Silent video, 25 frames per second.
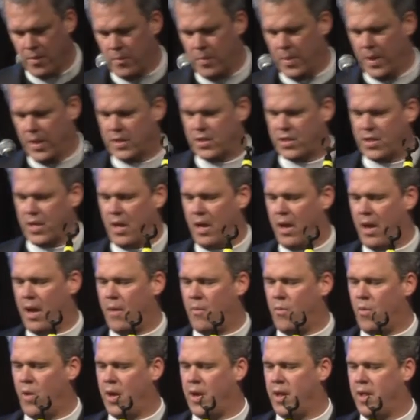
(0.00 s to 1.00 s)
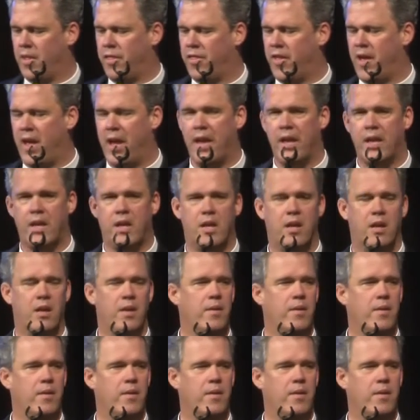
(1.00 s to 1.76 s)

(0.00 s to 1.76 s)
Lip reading: But I want to thank